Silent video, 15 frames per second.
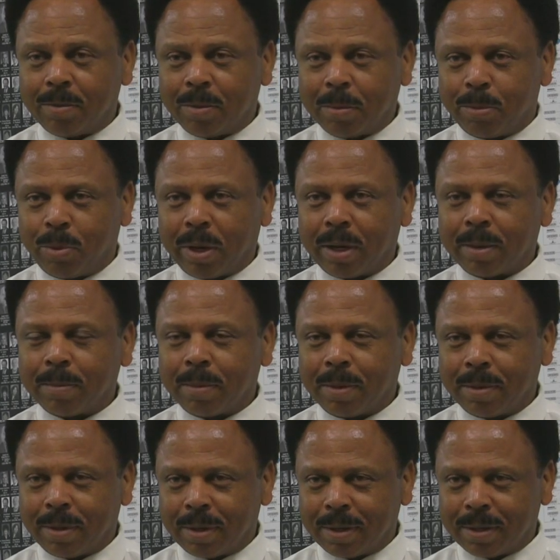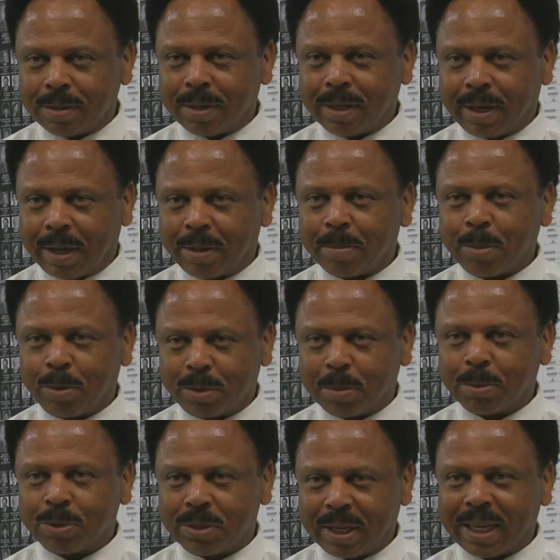We bring together
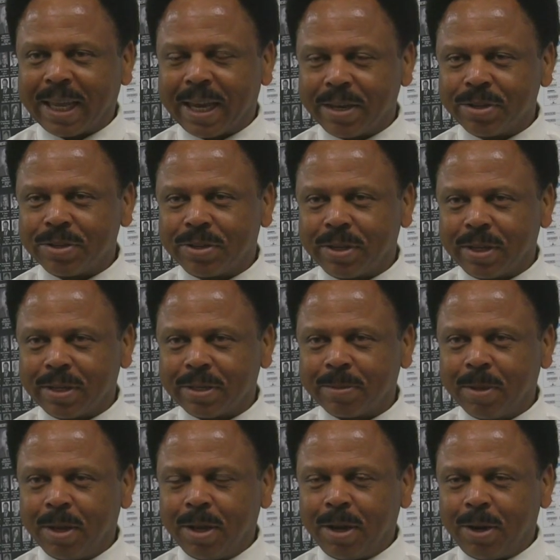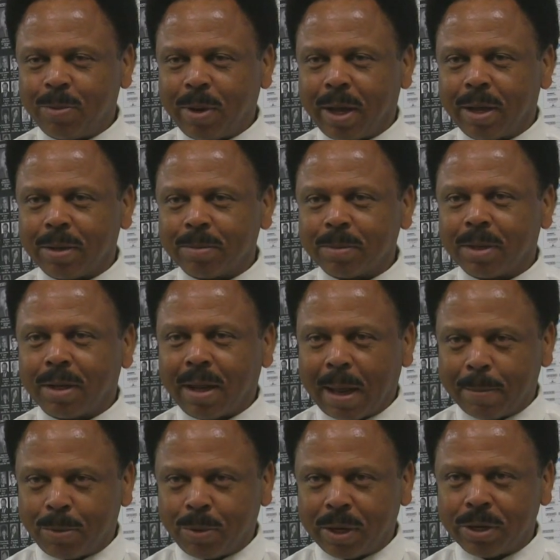multiple state agencies around
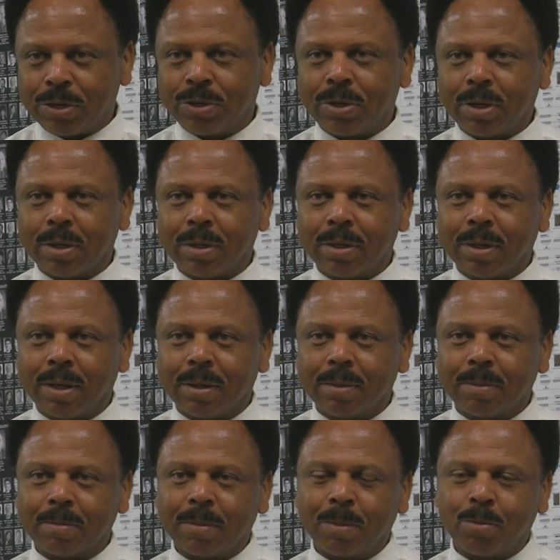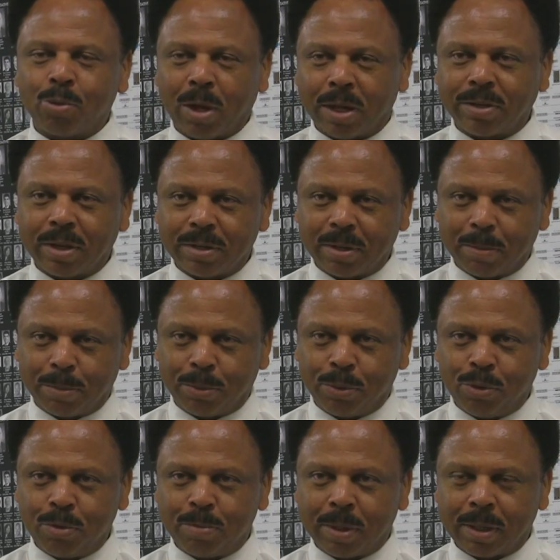collaboration and process
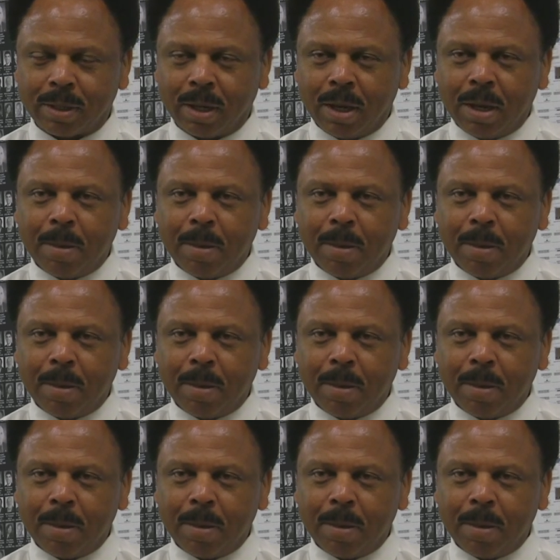improvement,